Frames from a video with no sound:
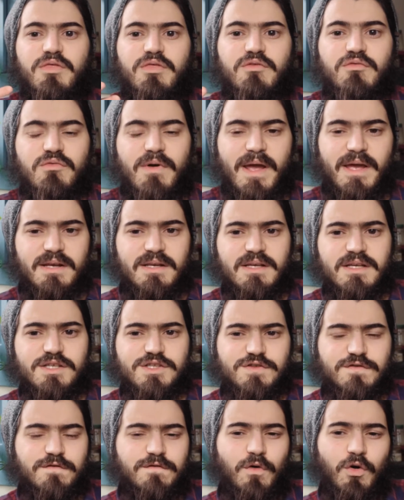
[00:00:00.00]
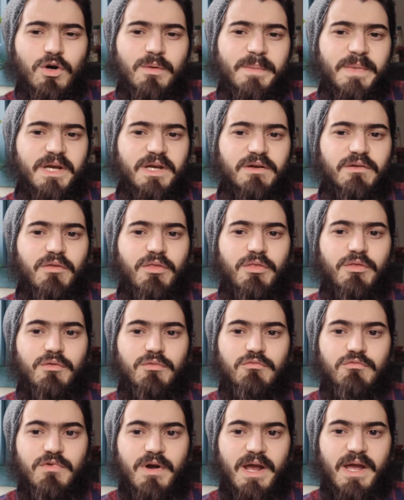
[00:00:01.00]
The thread is forming the
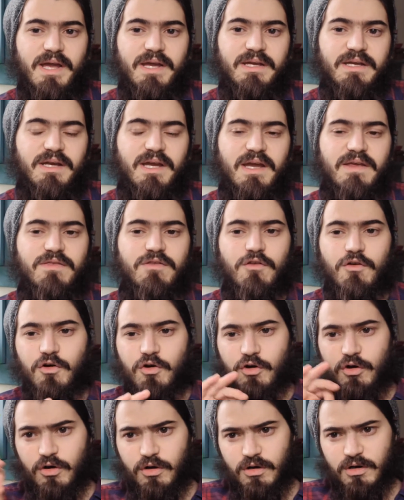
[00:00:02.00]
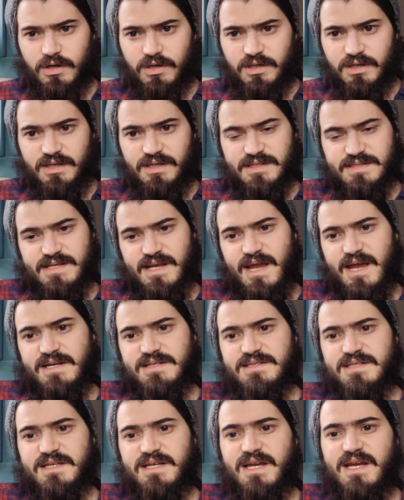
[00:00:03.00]
ray, and the hook is
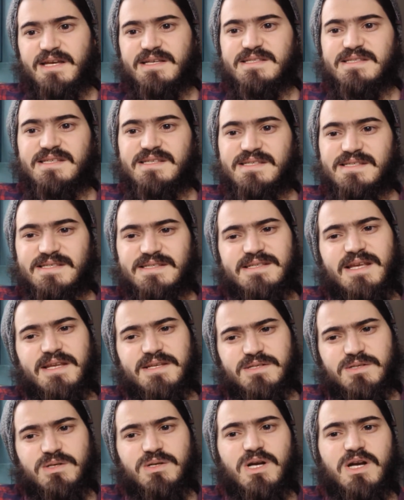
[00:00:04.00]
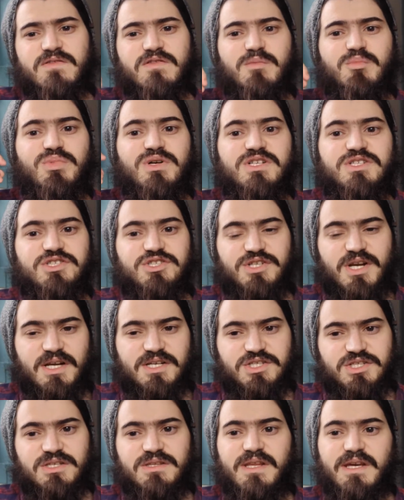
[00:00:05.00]
acting as the center of a
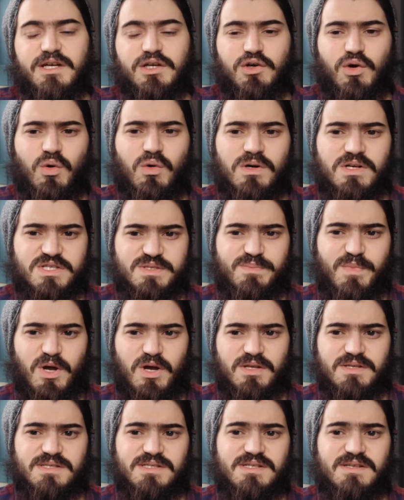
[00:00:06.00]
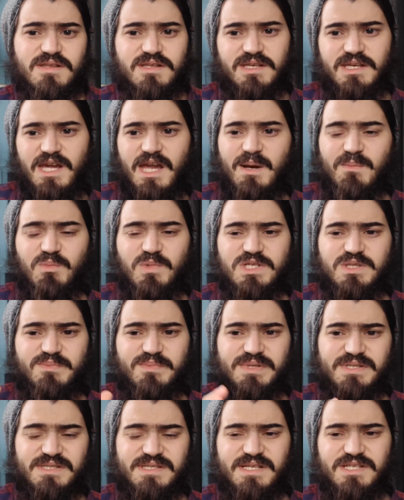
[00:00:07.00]
projection that corresponds to the camera's
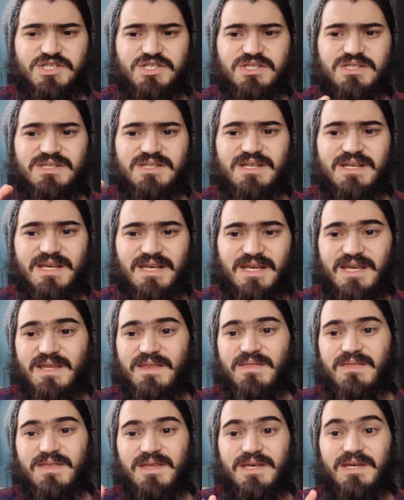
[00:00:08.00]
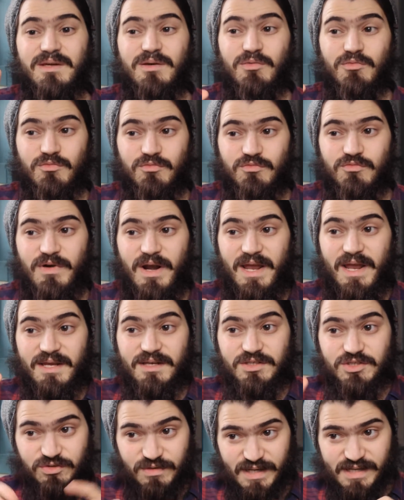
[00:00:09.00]
position in the
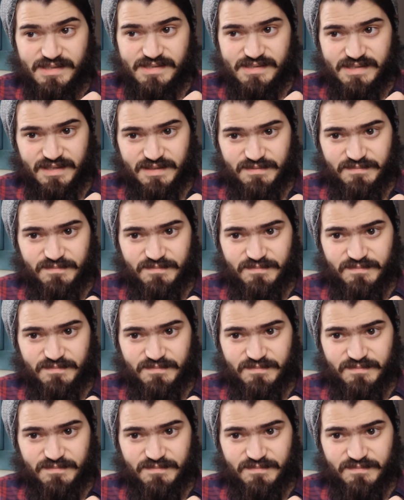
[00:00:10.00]
ray tracing.